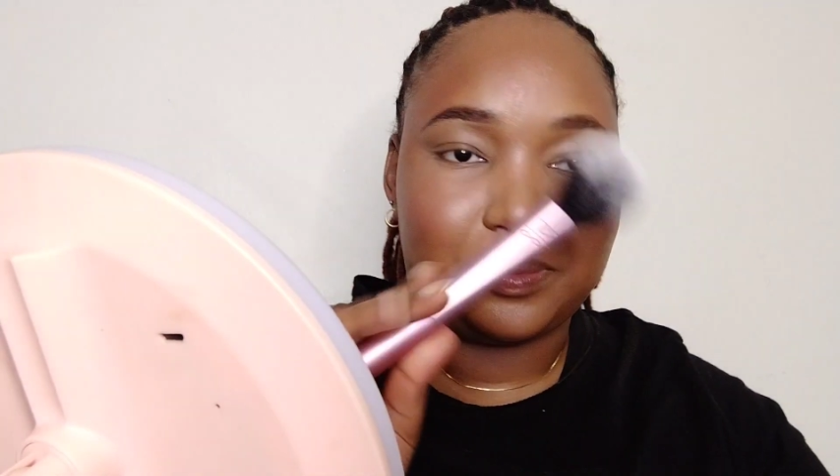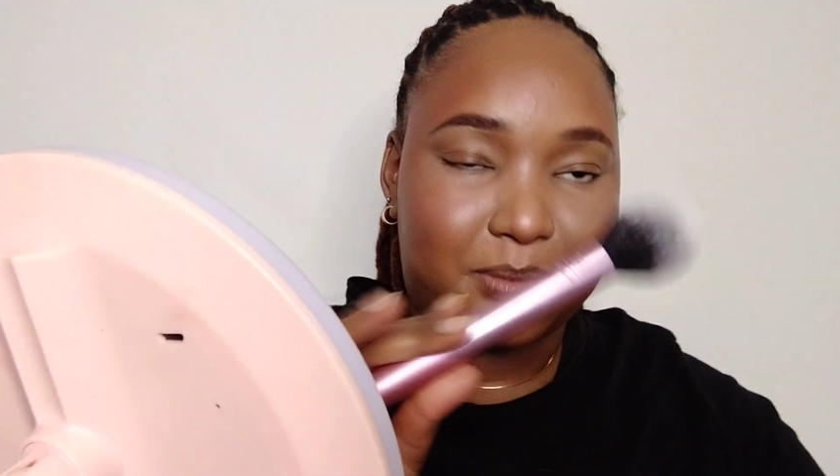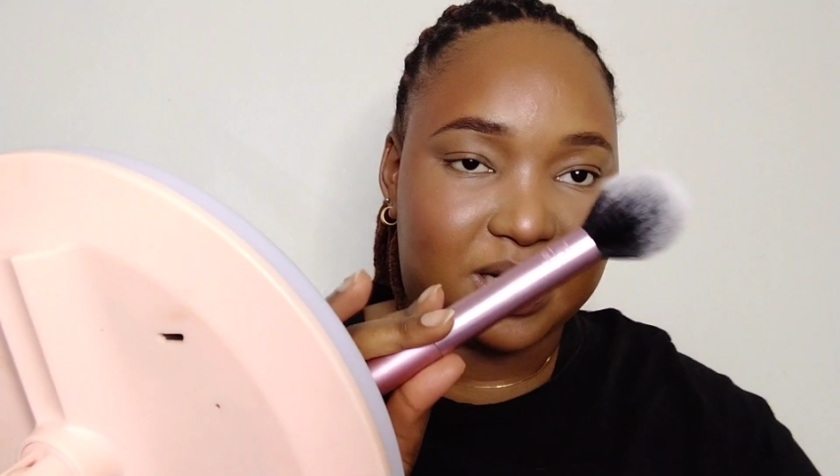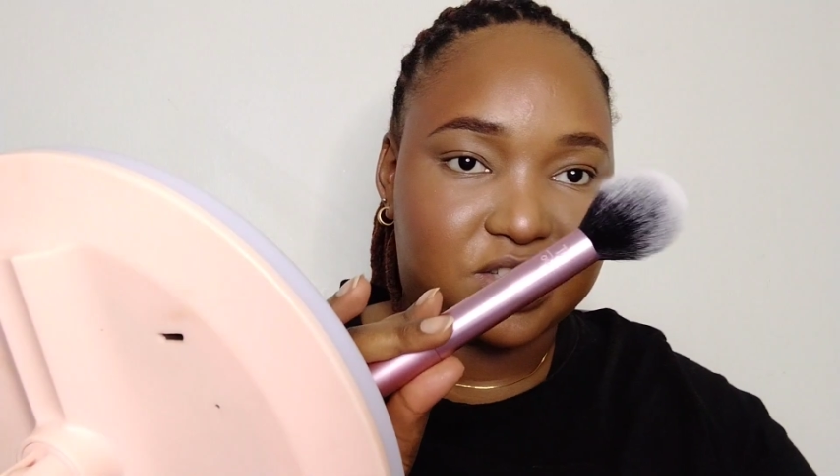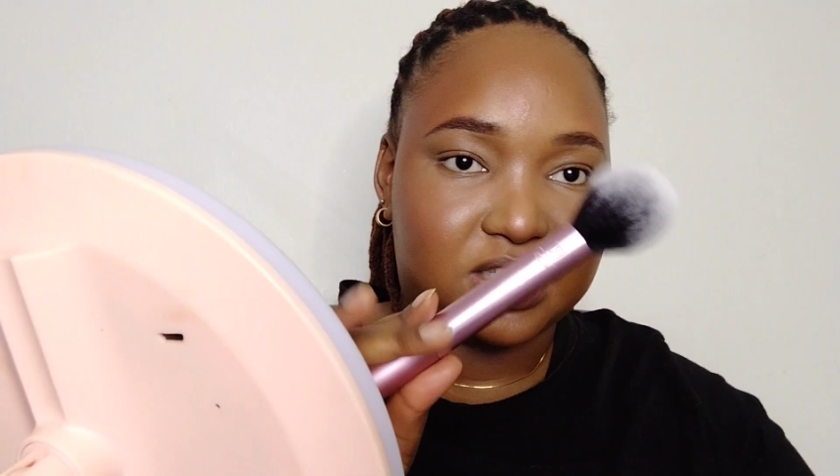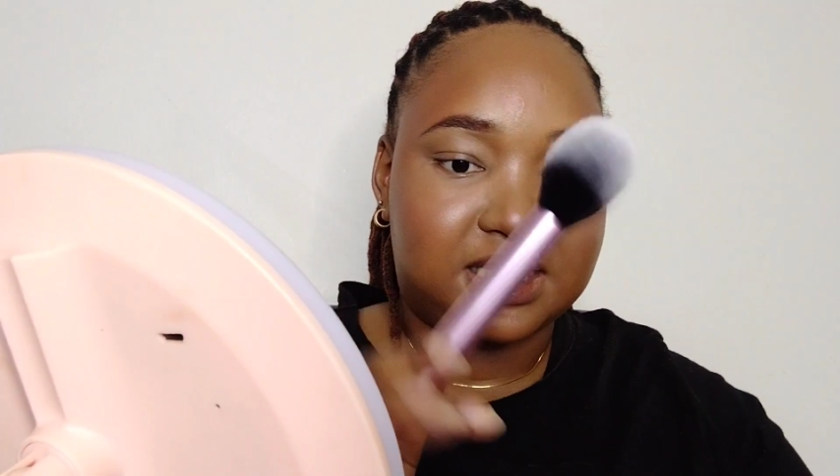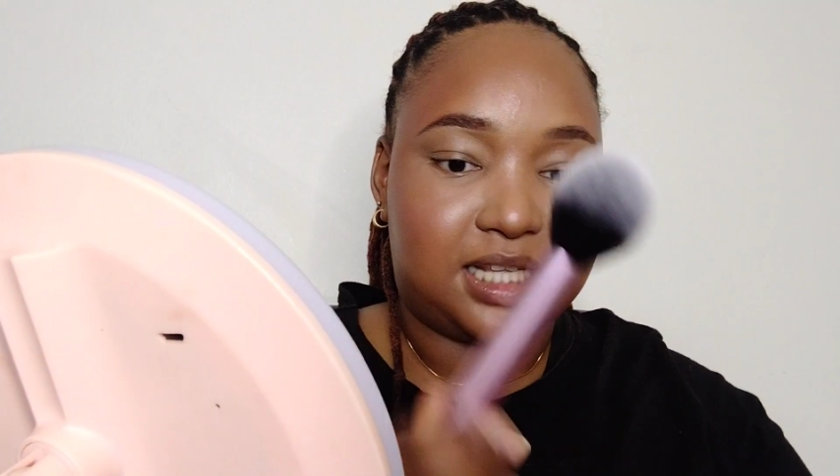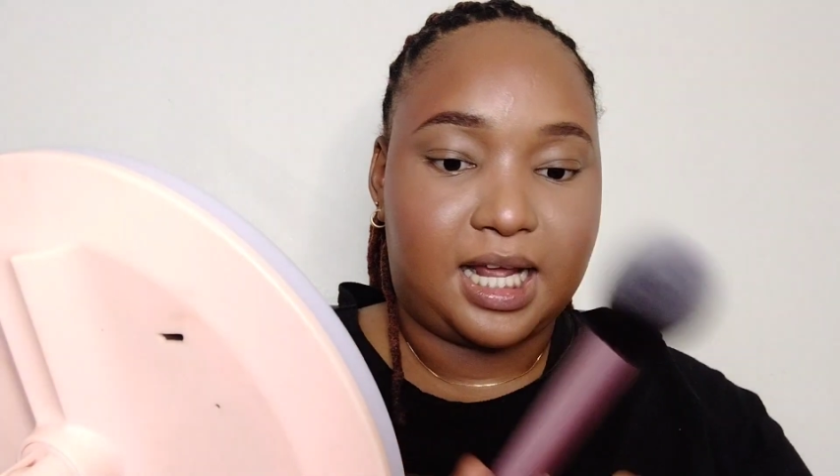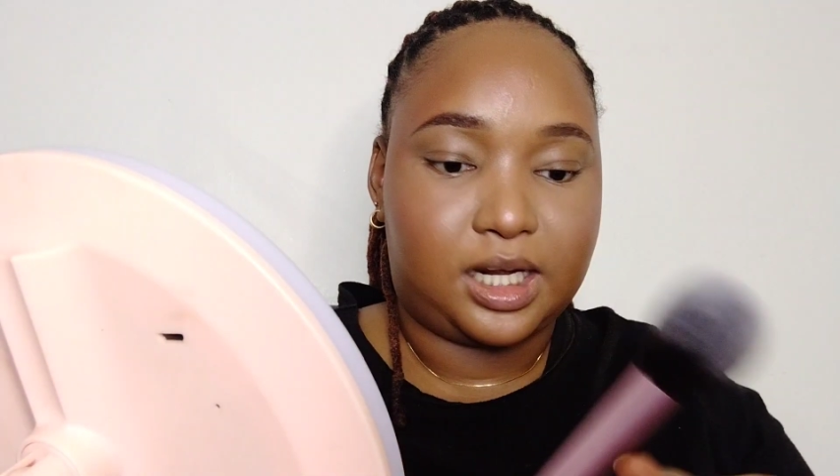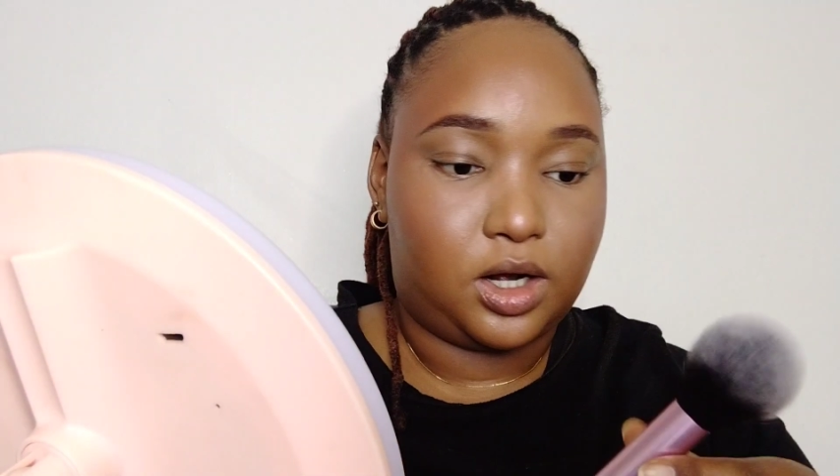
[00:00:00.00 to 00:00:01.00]
brushes
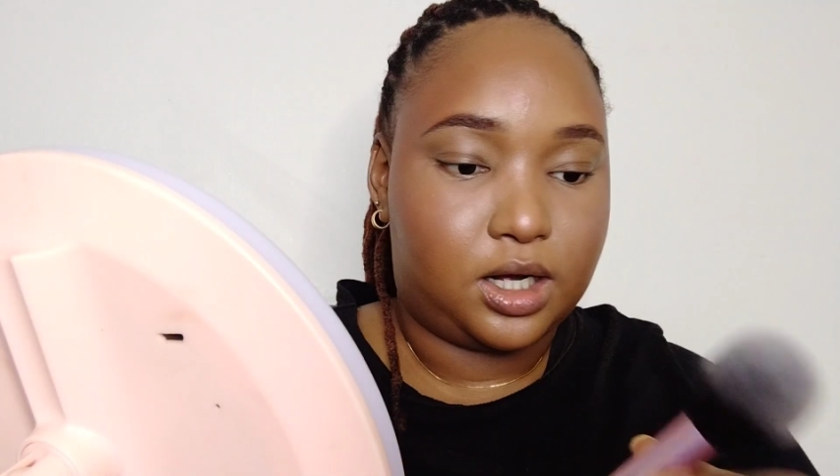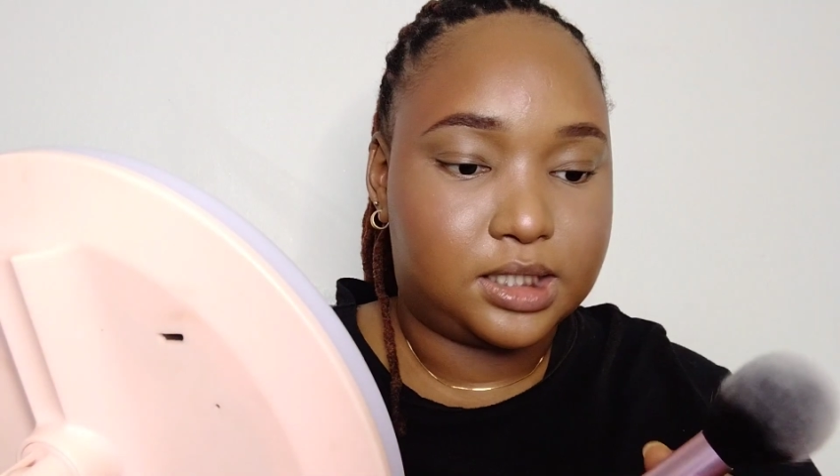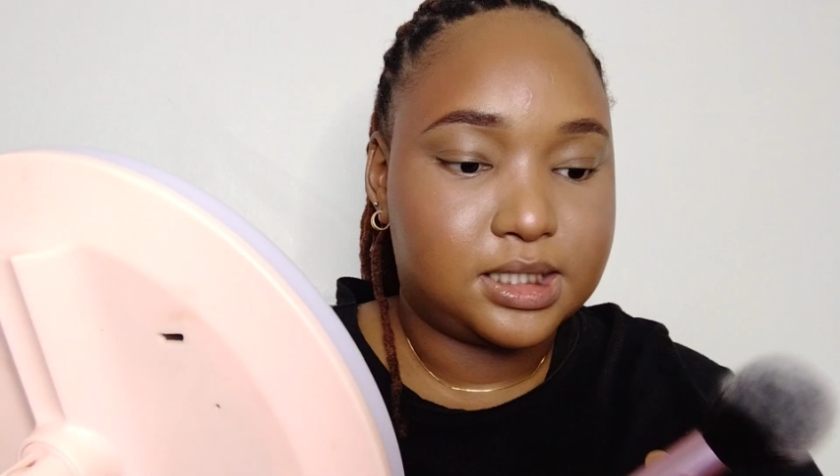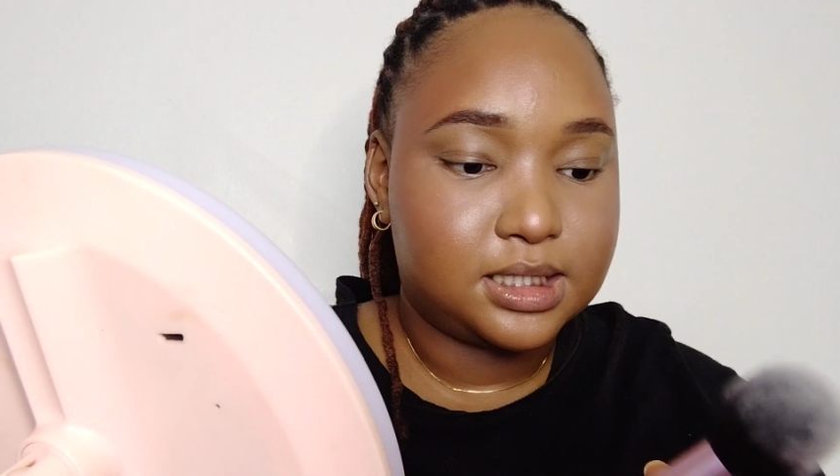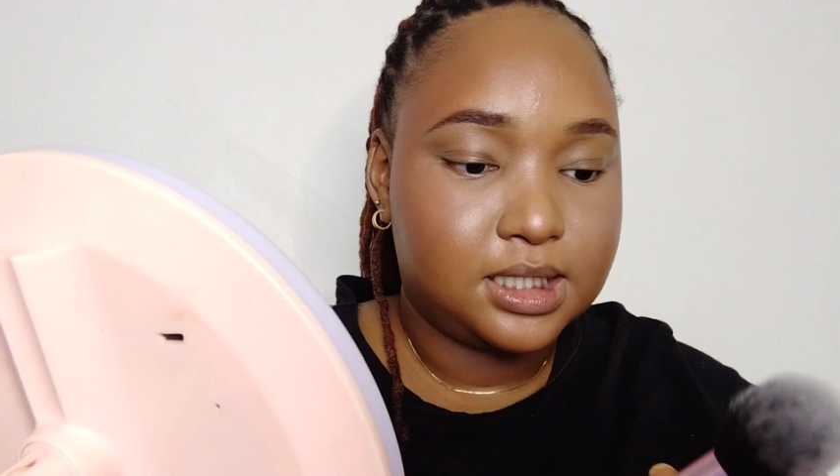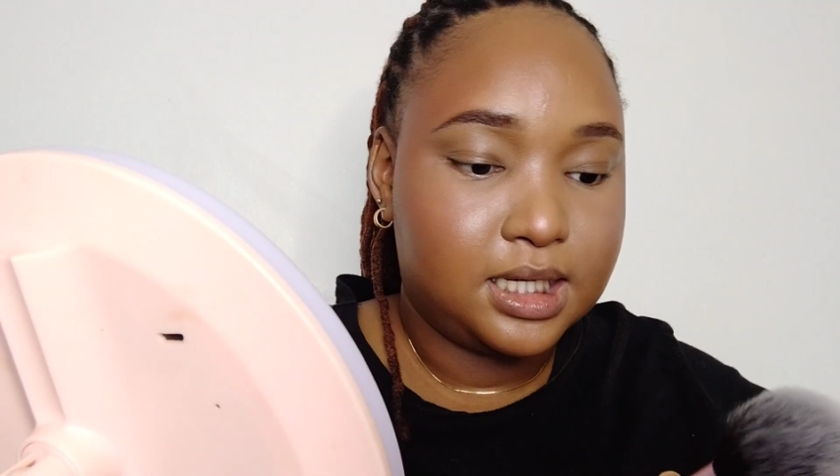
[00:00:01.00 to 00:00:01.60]
that I got.